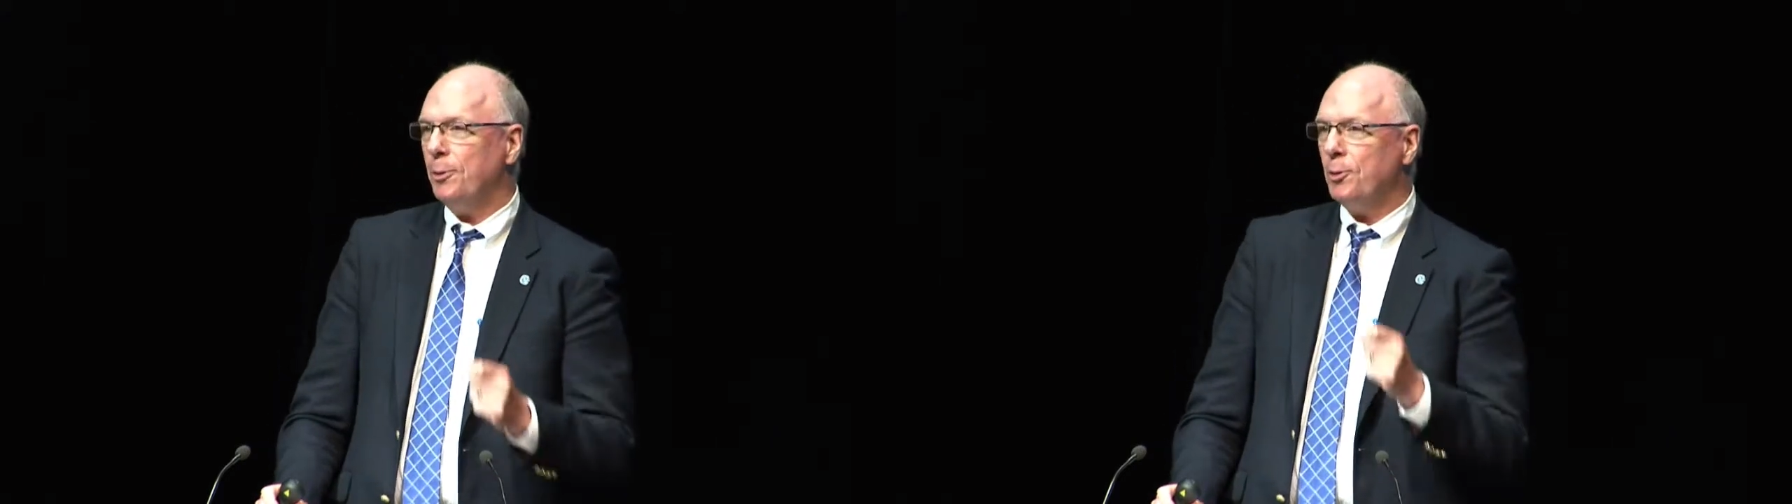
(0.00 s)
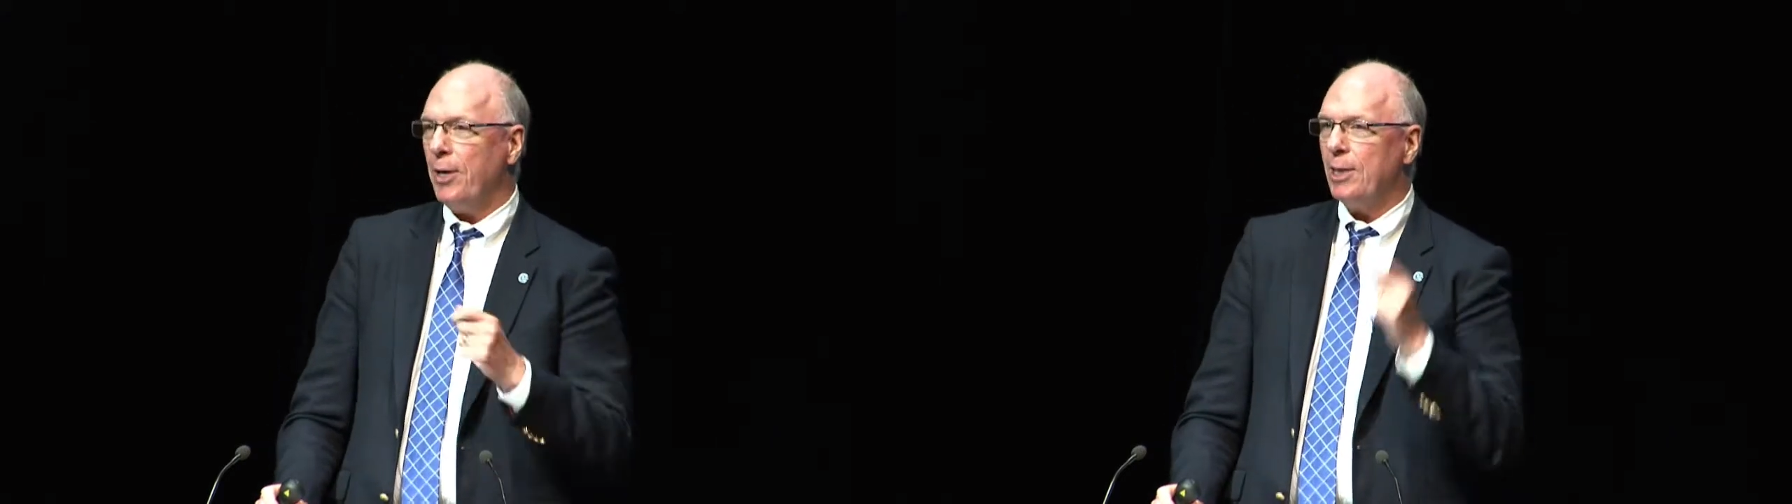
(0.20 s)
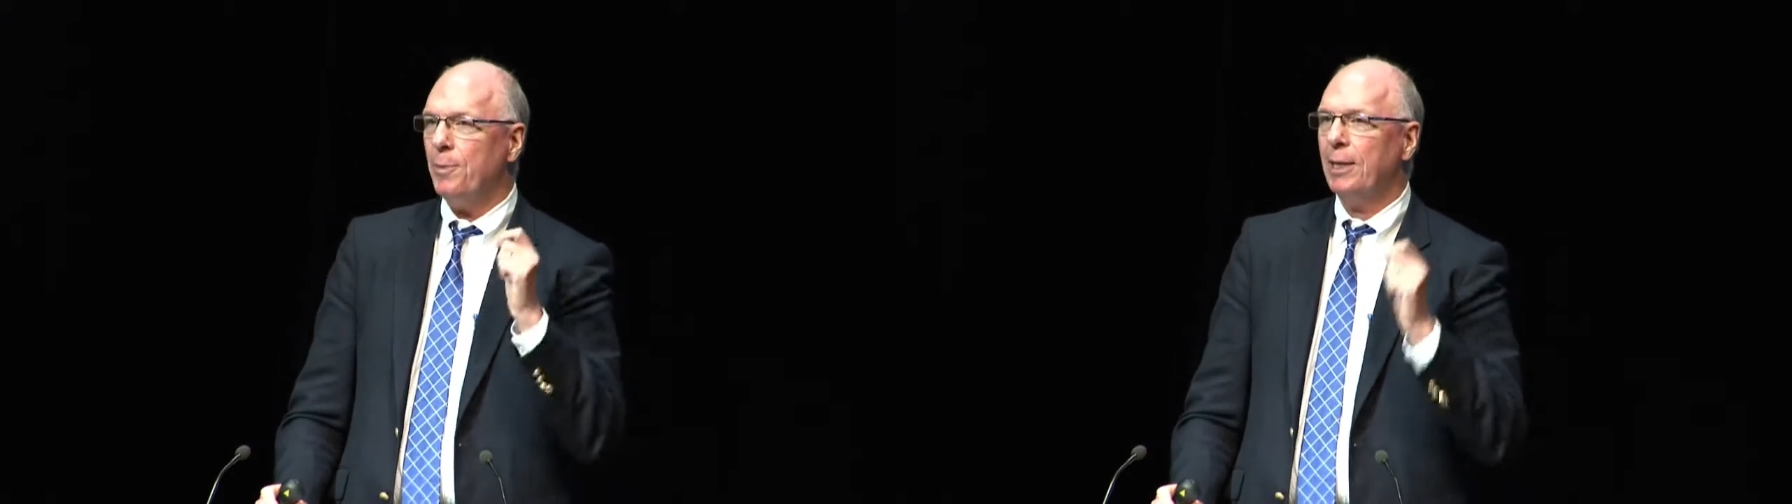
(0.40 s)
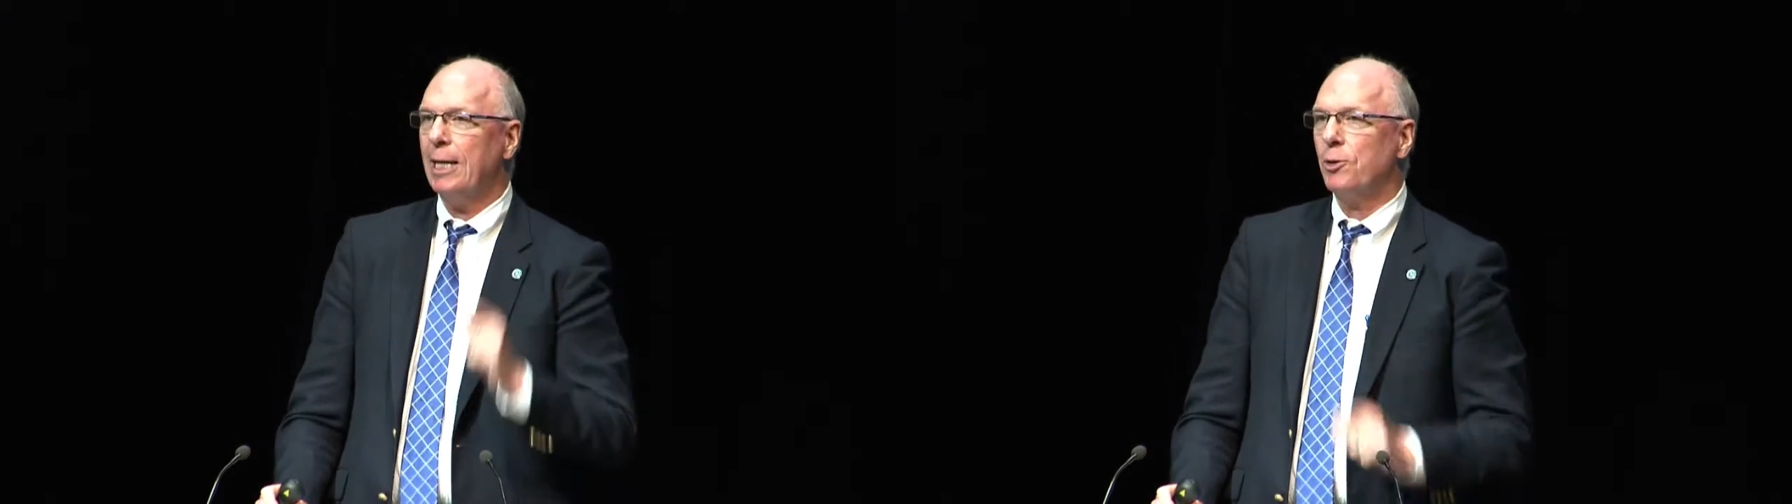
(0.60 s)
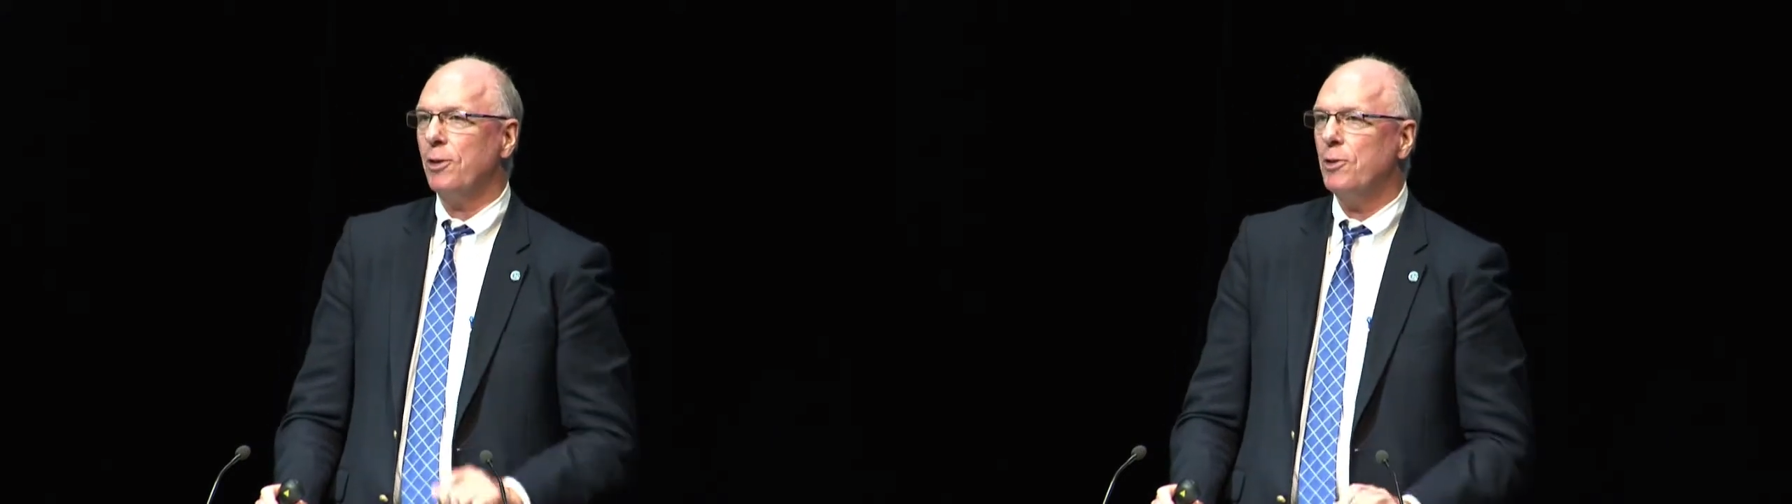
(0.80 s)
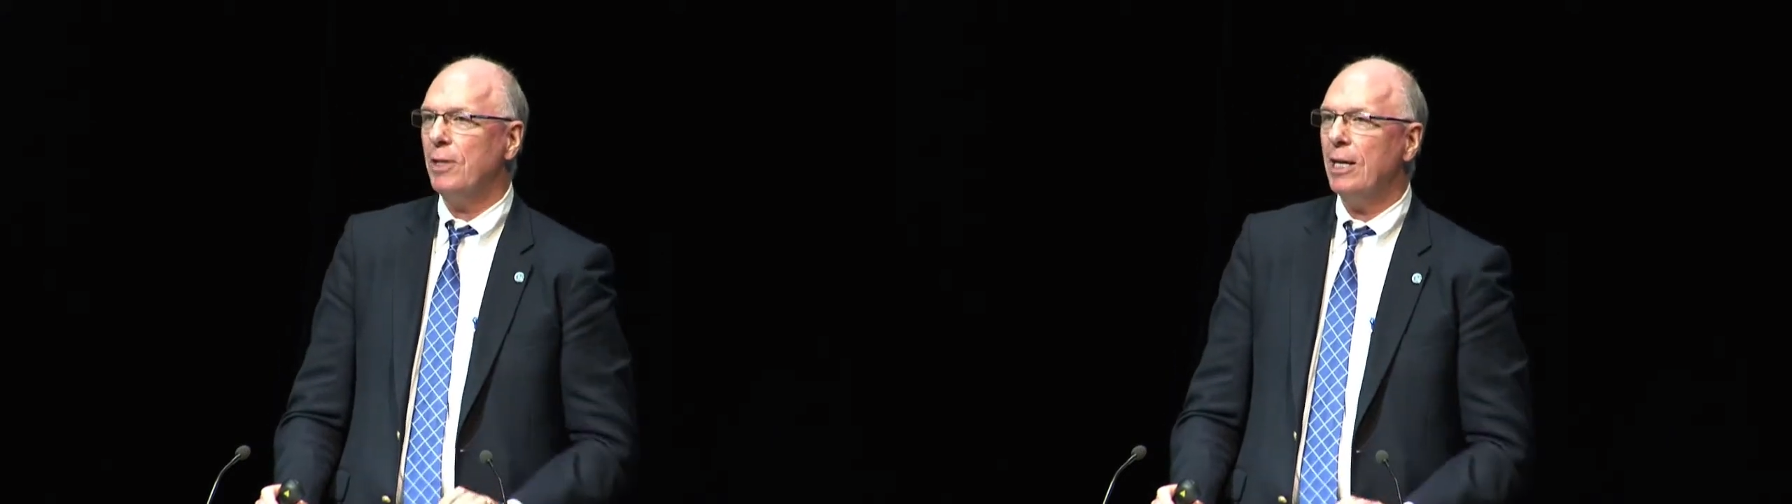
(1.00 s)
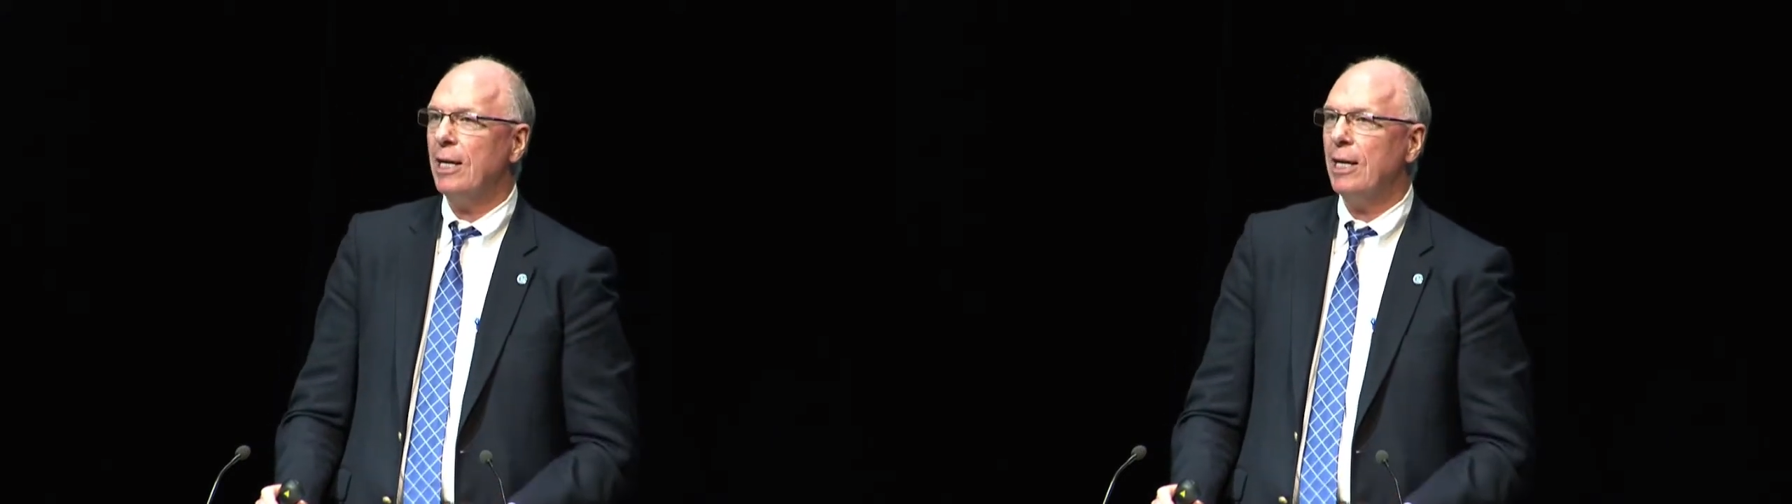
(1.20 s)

transmit electricity